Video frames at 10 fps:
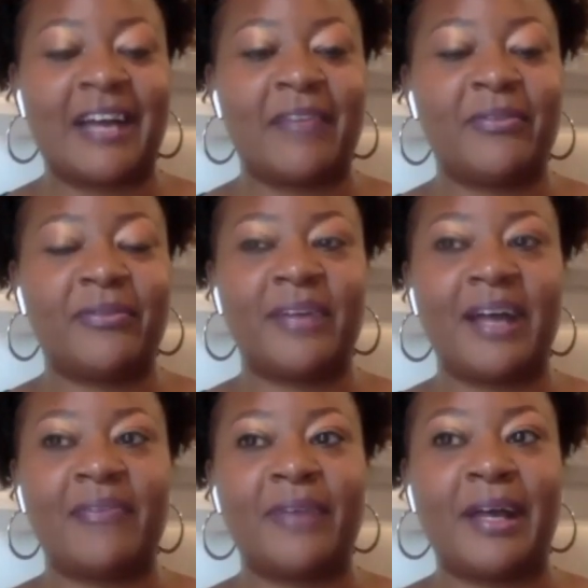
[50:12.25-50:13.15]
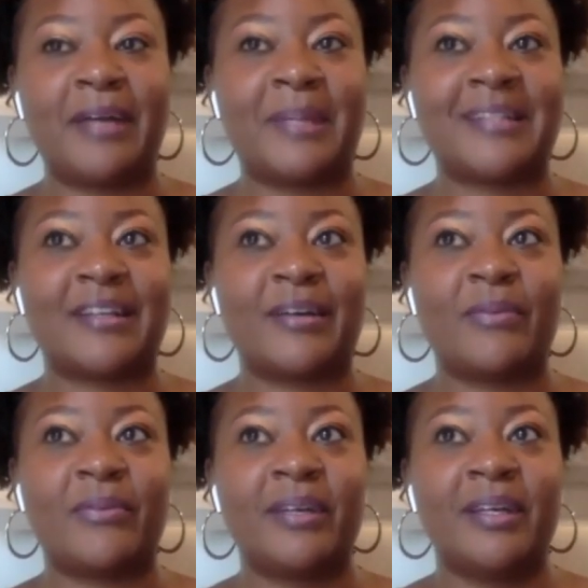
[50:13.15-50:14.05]
I've I found
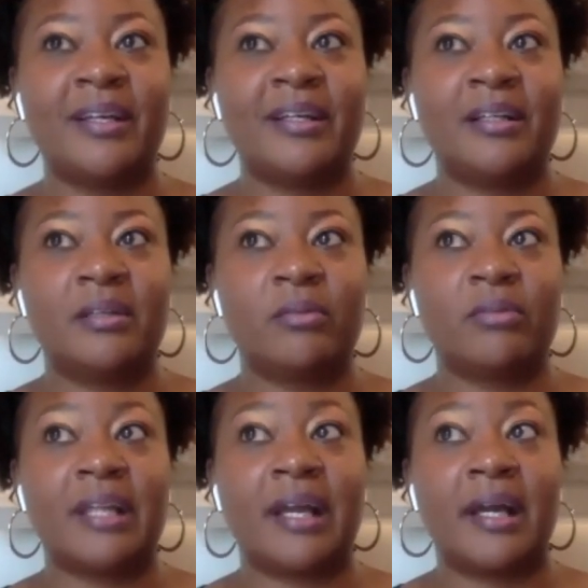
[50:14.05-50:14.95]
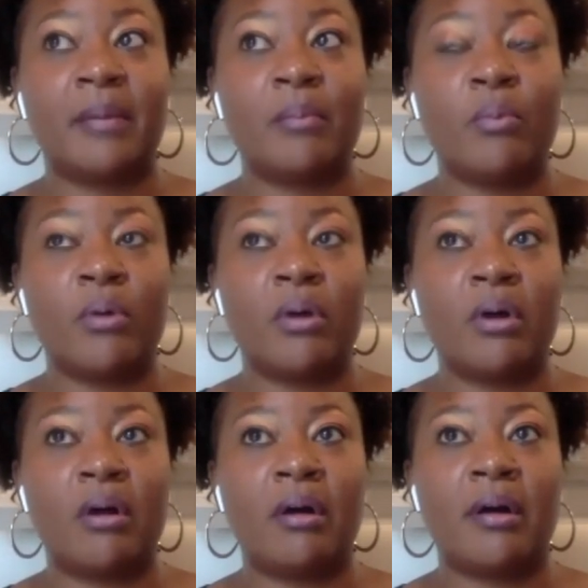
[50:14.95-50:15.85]
myself relying more
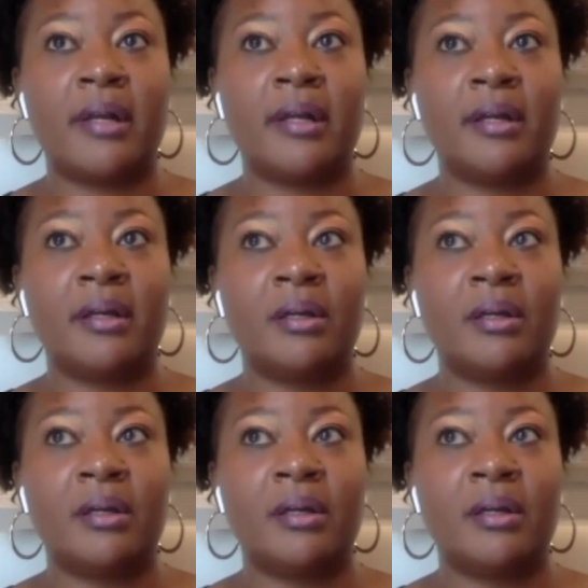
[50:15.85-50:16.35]
on